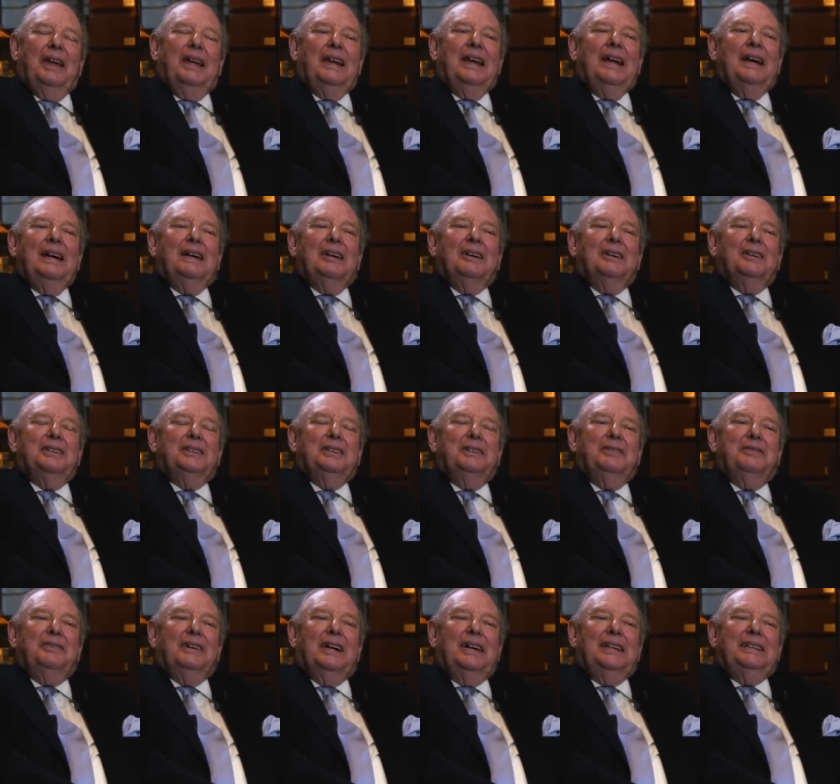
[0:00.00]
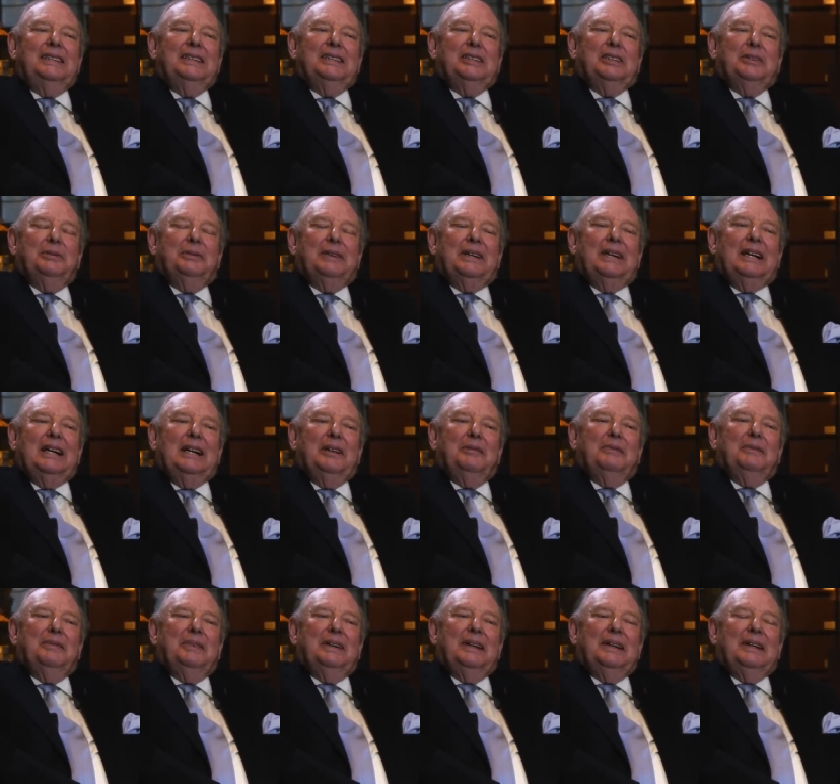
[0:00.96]
Then I got invited to
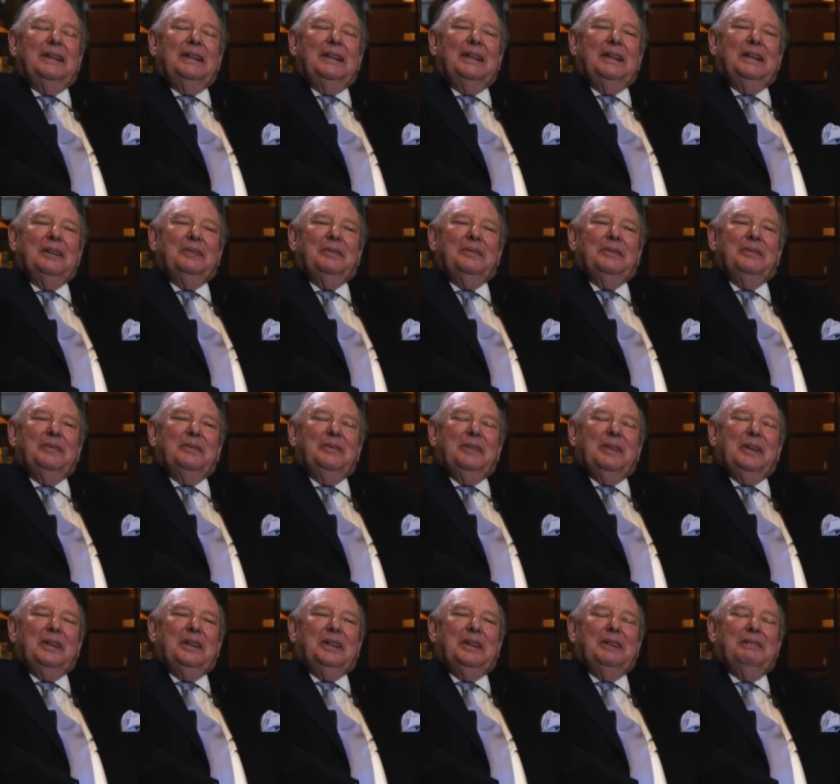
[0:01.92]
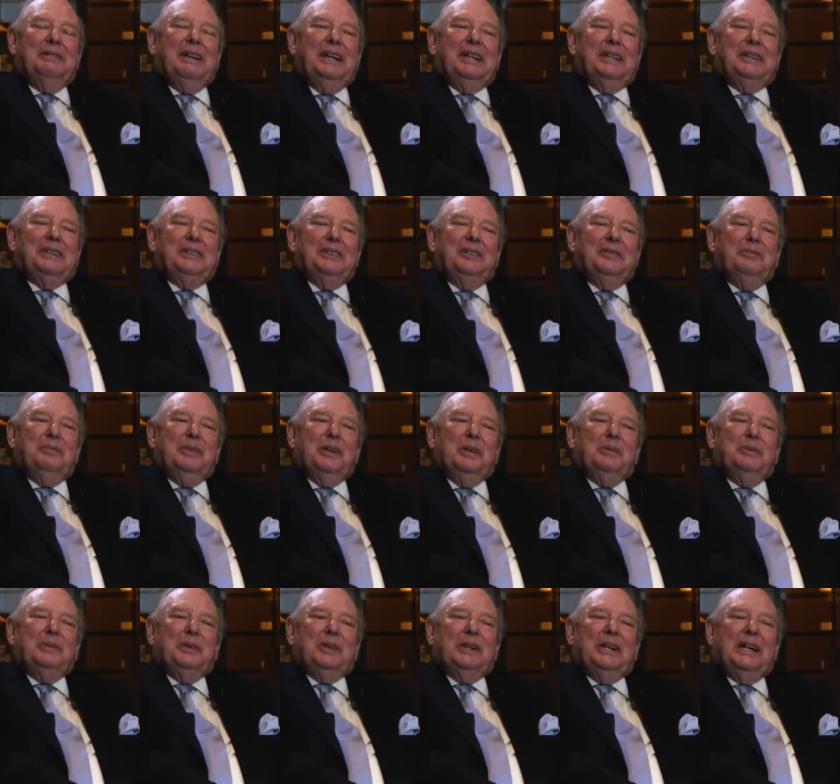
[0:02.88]
become um, a director of
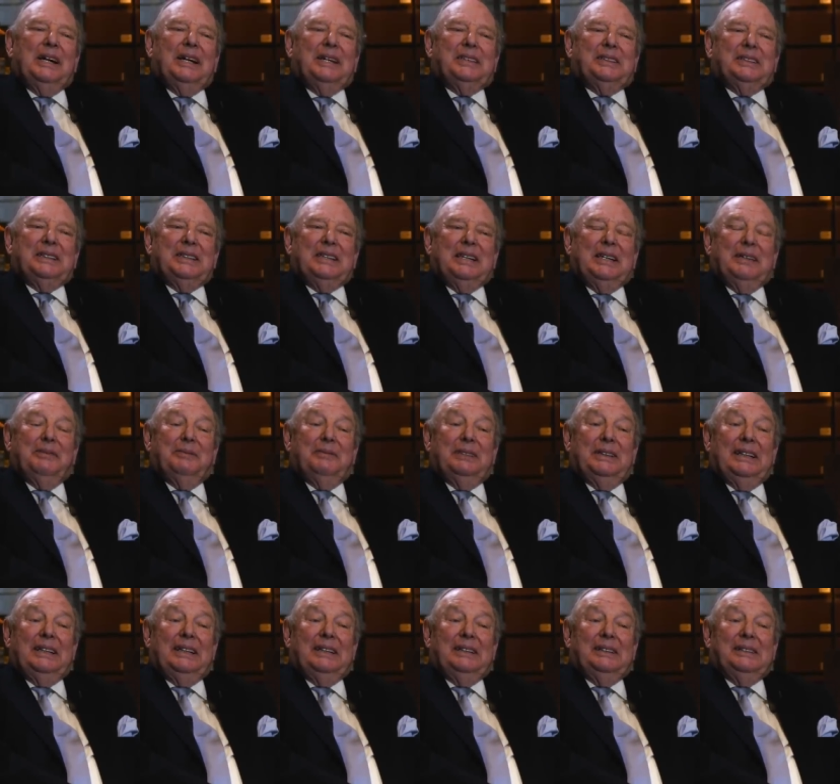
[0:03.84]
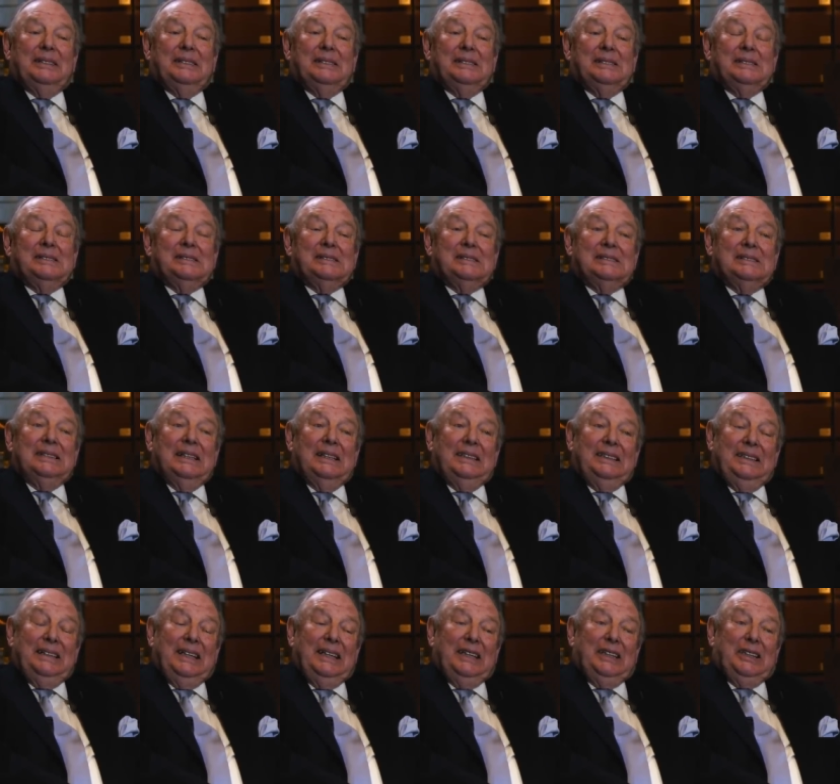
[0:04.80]
Melbourne Hart and Company
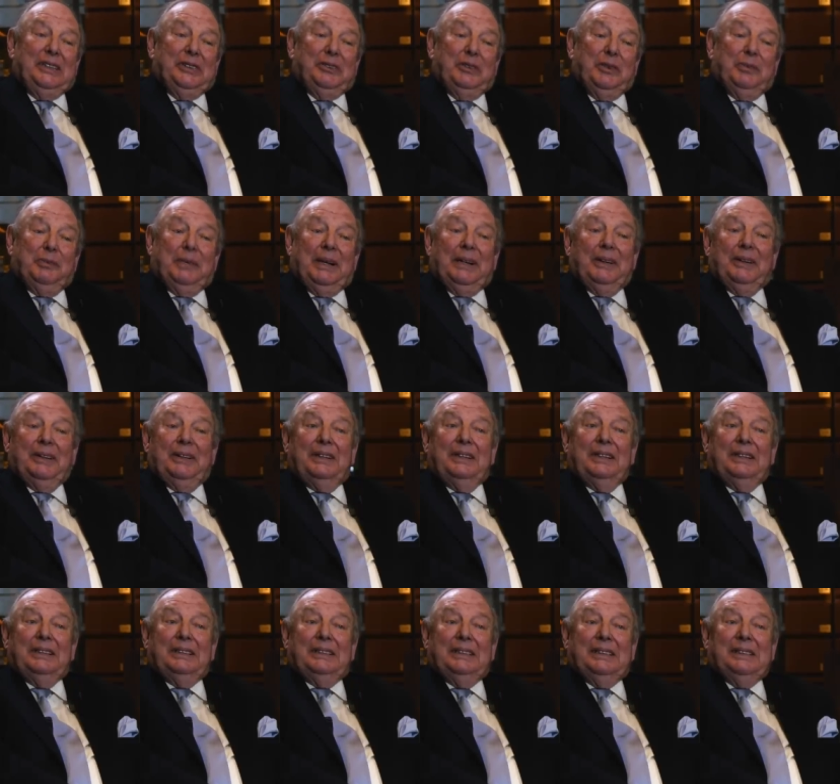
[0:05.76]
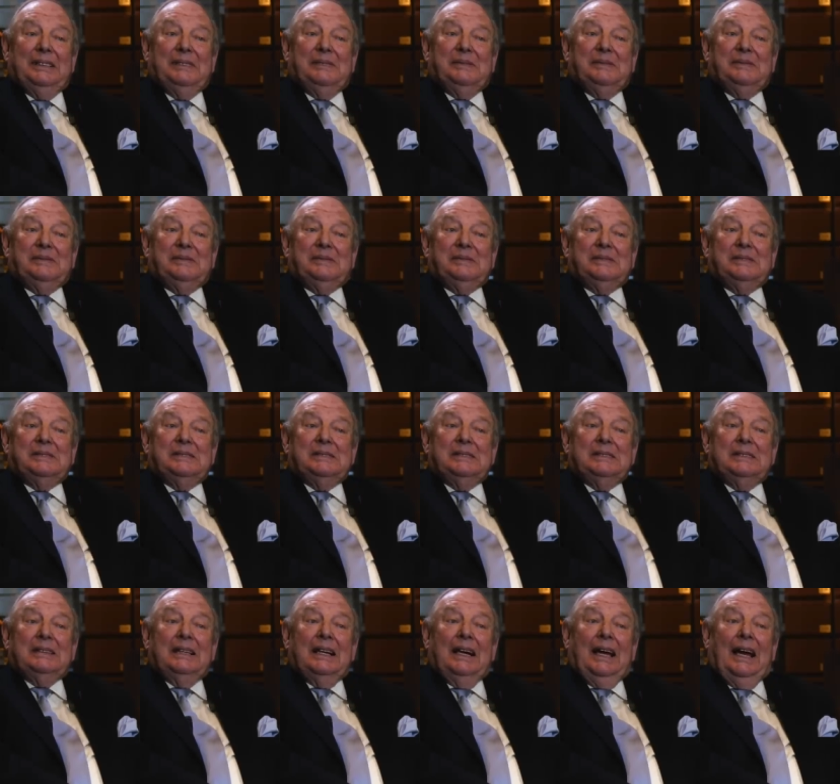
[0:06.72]
at the age of about thirty,
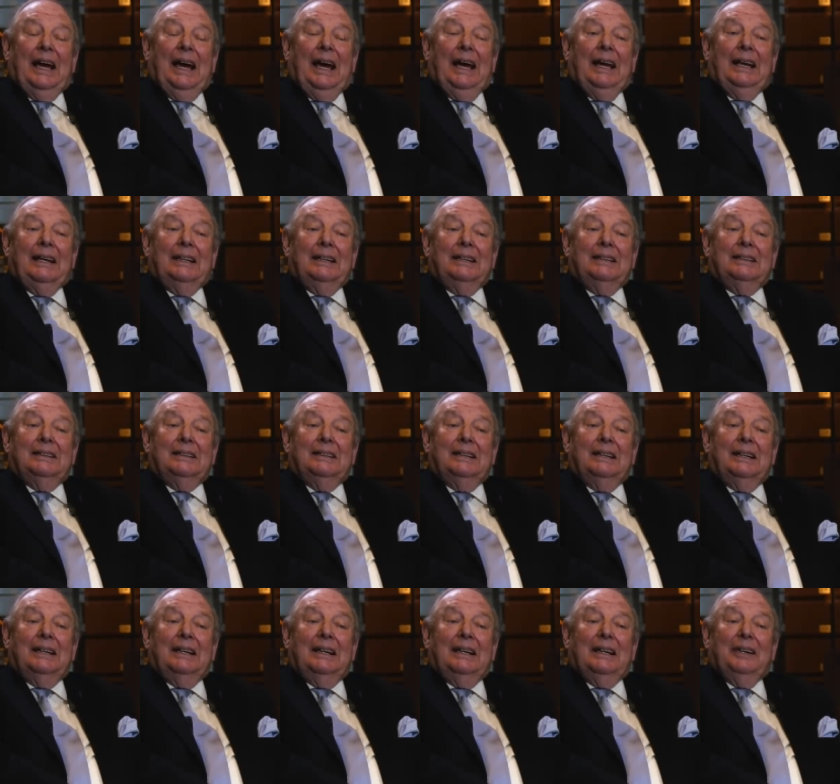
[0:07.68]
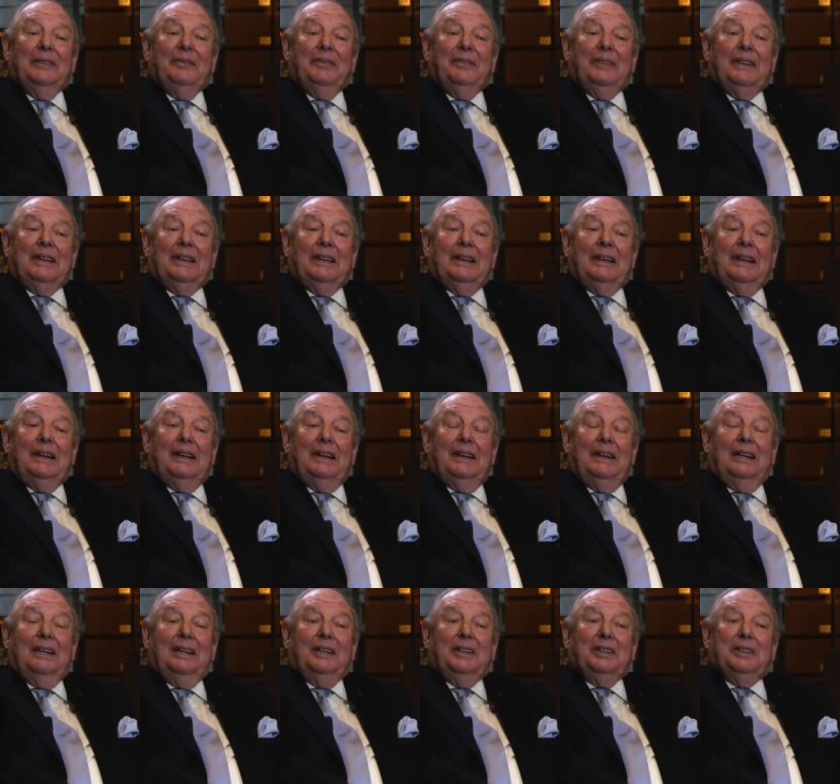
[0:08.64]
and um,
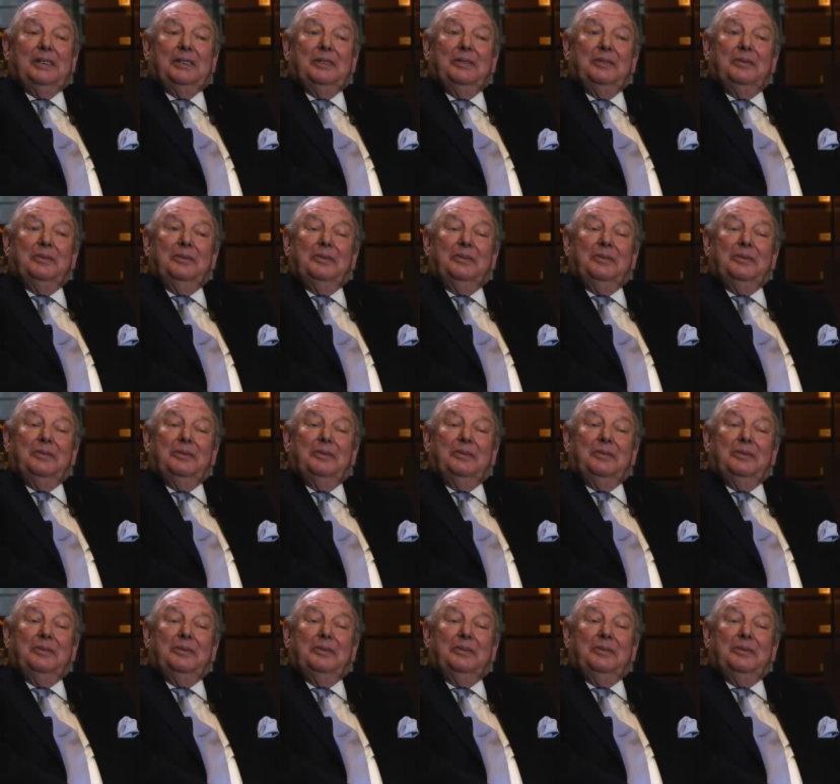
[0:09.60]
learnt